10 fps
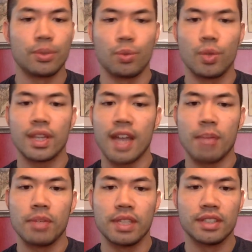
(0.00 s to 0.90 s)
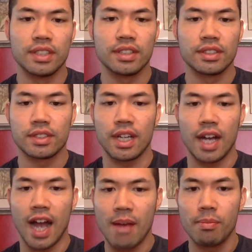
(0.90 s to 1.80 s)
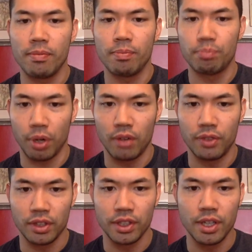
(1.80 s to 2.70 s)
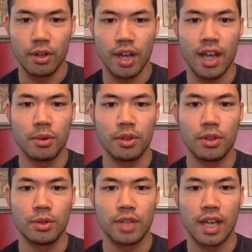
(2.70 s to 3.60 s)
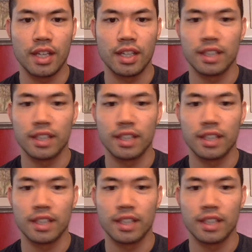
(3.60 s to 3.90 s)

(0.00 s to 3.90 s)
what that means is I'm perfectly okay with you taking,